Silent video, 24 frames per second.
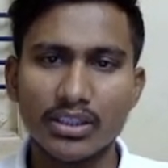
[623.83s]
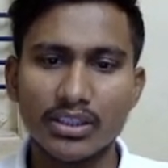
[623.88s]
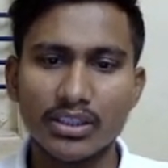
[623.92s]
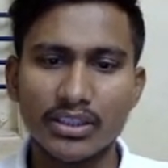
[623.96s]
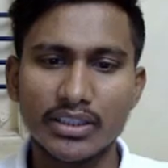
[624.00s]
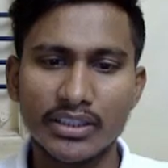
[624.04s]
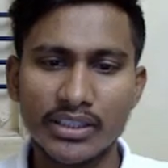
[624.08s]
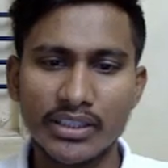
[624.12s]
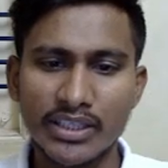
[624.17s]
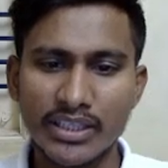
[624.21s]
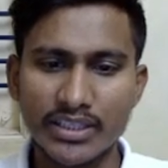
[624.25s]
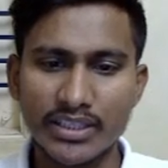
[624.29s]

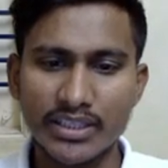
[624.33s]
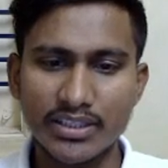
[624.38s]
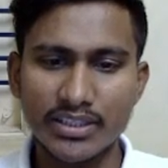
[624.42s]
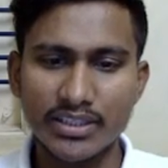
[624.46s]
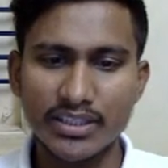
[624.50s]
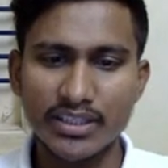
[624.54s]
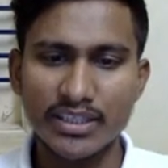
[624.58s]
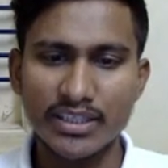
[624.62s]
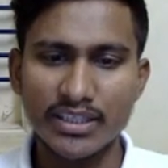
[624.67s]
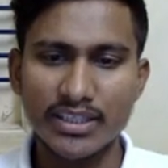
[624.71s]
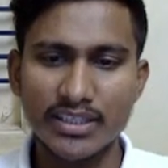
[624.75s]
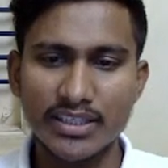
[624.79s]
Next
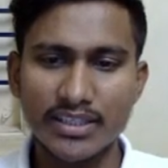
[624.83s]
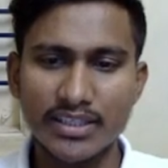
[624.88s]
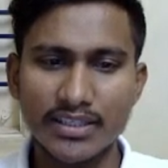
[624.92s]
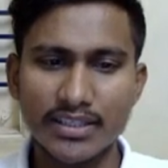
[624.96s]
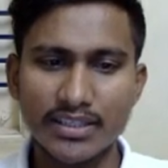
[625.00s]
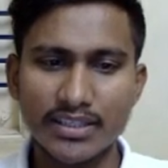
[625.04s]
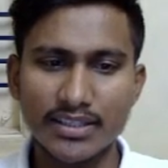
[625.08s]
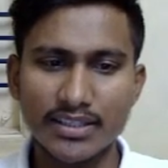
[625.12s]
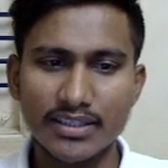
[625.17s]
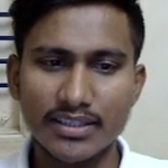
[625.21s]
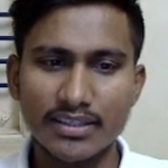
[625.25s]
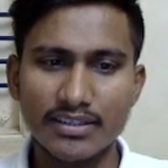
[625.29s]
is
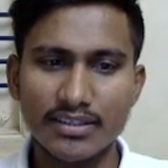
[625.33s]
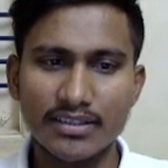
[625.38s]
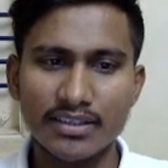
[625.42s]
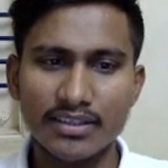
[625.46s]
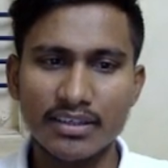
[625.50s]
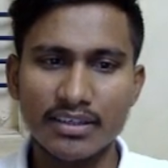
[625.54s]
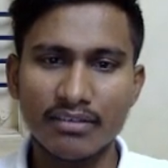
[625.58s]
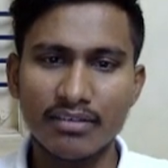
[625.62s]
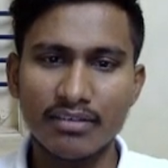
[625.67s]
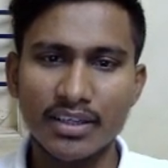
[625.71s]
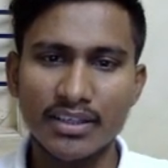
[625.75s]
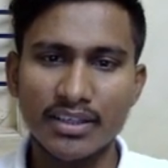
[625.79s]

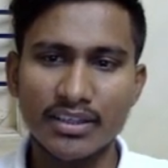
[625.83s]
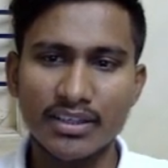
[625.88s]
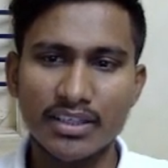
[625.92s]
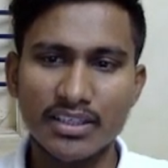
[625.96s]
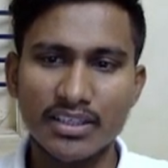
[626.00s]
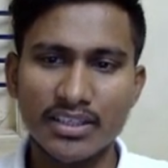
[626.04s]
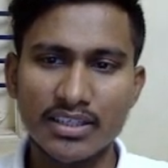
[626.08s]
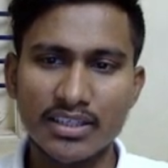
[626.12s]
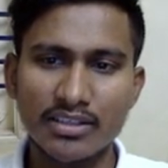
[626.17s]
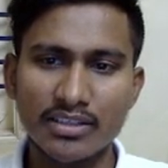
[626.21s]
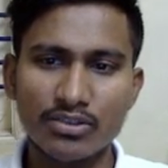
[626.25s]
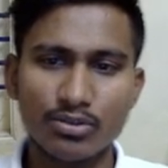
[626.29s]
seventh is
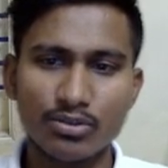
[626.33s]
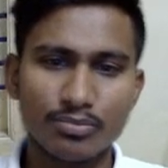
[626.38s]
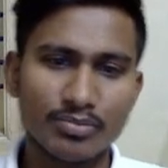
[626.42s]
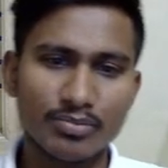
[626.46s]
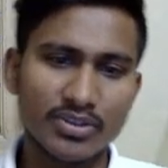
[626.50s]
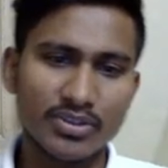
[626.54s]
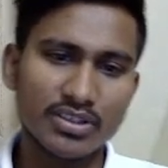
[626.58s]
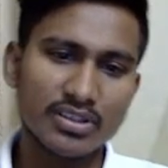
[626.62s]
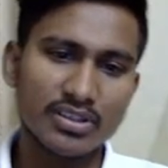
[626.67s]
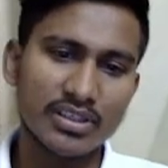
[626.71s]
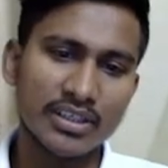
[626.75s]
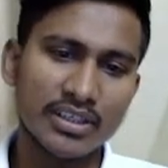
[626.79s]
also
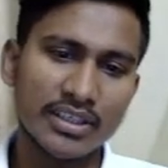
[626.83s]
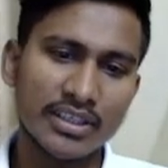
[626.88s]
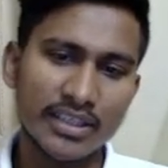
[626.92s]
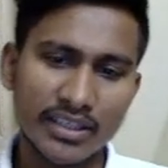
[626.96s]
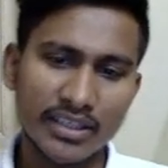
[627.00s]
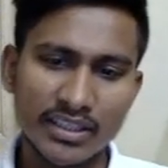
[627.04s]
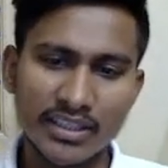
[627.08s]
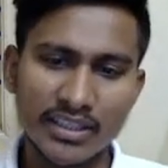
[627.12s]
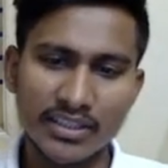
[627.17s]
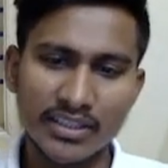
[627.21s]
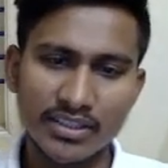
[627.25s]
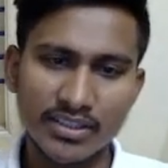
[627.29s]

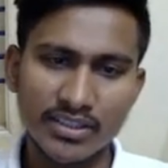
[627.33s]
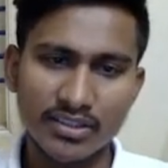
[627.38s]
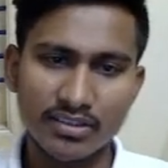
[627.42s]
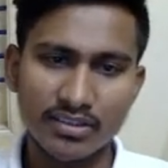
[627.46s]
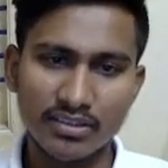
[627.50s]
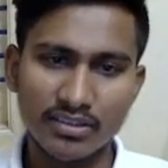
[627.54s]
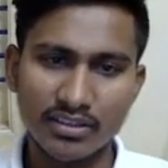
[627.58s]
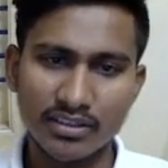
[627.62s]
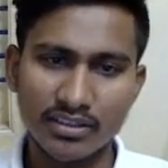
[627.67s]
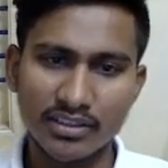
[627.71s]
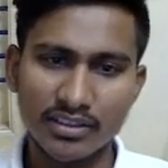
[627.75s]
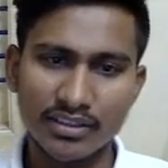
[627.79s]
percentage.
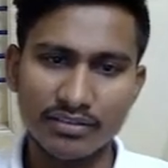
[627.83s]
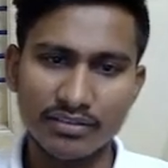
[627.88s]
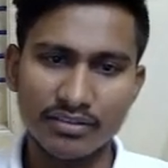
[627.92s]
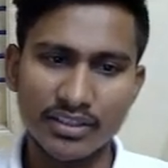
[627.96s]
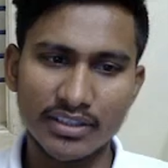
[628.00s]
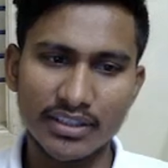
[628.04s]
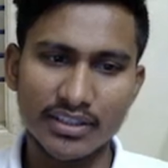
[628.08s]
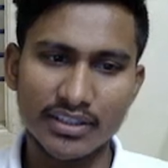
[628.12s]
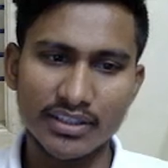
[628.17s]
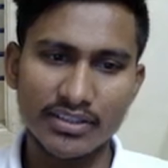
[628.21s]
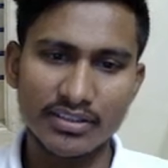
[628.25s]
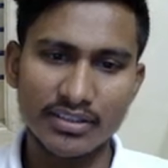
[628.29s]
Leave
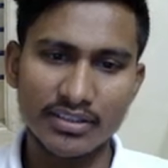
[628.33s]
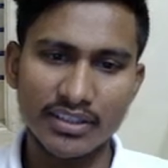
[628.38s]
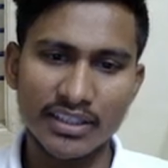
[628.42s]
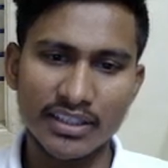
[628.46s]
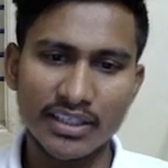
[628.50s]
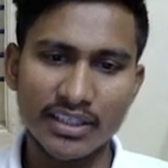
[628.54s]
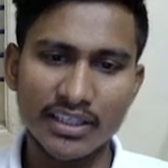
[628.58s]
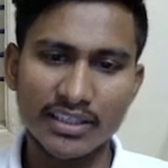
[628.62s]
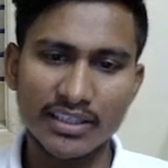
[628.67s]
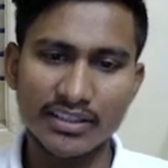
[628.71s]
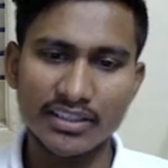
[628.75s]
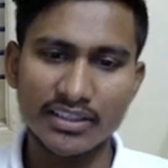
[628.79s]
it.
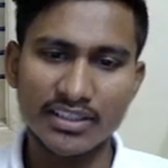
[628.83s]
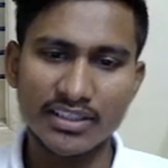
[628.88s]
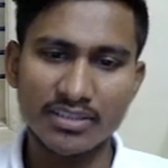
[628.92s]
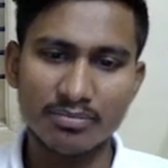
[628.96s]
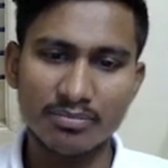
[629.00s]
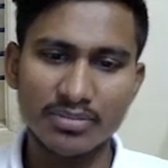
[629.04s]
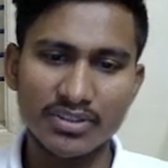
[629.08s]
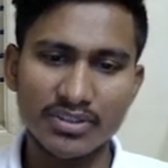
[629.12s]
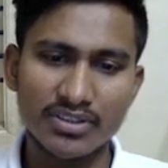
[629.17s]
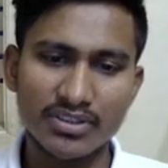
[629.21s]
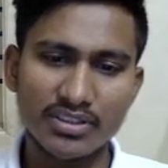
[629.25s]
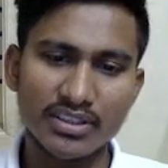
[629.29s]
Eighth is
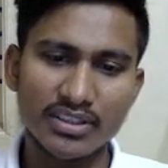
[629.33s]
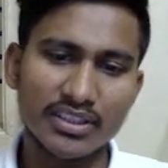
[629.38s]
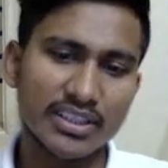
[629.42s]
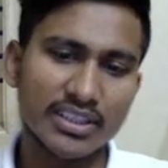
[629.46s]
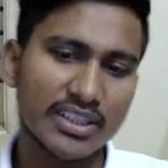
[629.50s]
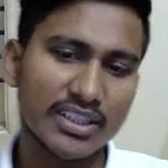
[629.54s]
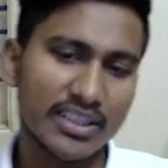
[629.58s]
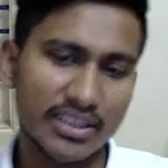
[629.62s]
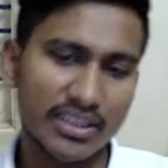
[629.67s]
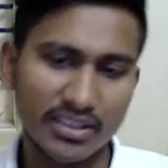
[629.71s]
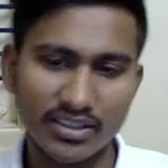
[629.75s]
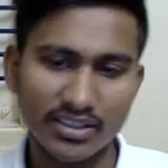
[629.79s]

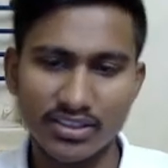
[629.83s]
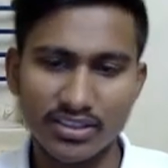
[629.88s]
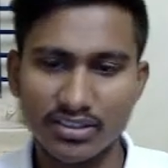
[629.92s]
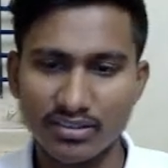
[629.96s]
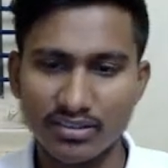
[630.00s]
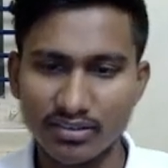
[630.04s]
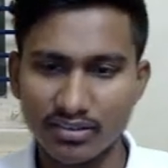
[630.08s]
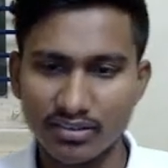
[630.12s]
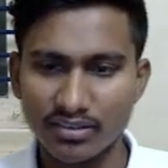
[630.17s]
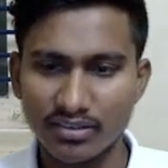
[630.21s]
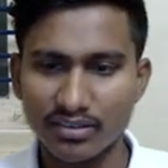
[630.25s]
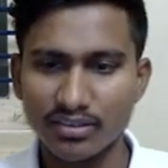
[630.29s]
percentage.
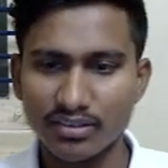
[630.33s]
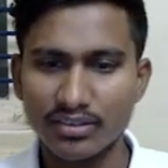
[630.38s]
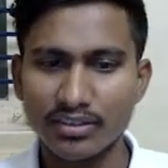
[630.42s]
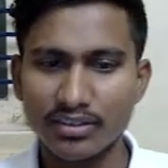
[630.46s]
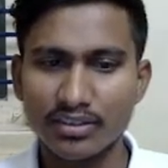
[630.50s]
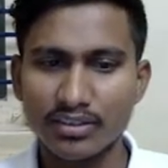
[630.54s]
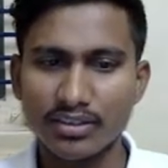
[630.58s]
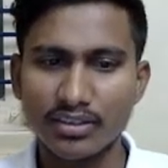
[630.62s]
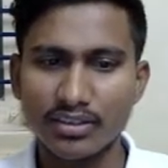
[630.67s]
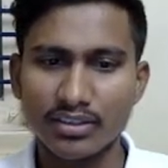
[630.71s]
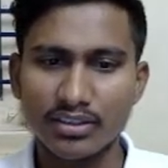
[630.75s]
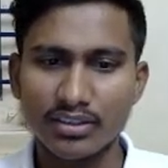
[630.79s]

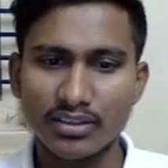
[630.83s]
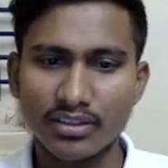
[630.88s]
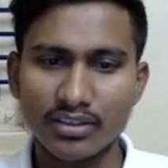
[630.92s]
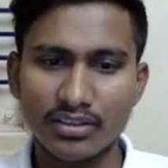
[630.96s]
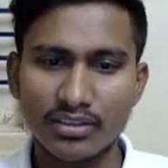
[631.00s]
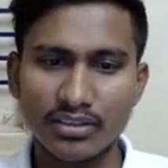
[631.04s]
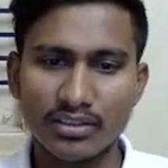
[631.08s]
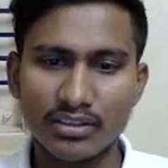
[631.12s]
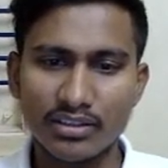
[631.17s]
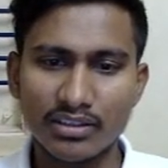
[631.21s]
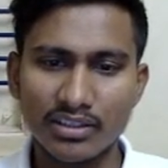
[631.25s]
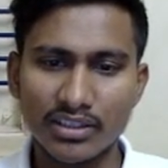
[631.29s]

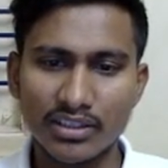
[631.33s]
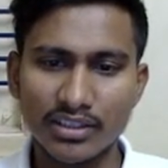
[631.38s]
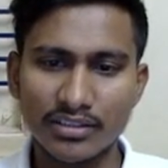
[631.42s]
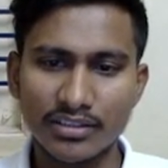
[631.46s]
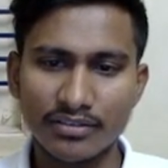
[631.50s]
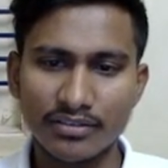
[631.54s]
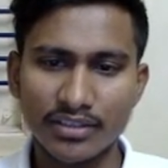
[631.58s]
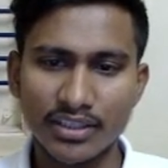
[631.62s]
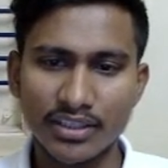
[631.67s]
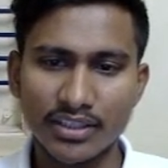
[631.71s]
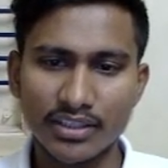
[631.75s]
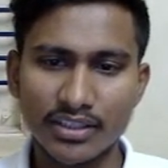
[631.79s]
Leave
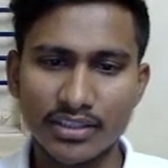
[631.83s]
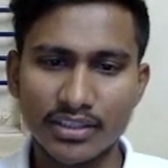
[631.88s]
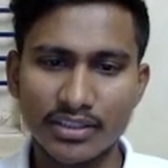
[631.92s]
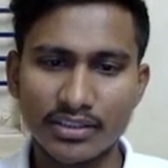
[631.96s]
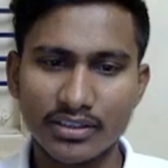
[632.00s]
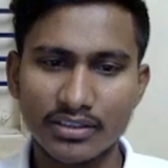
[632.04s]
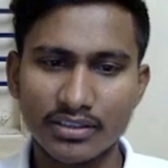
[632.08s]
it.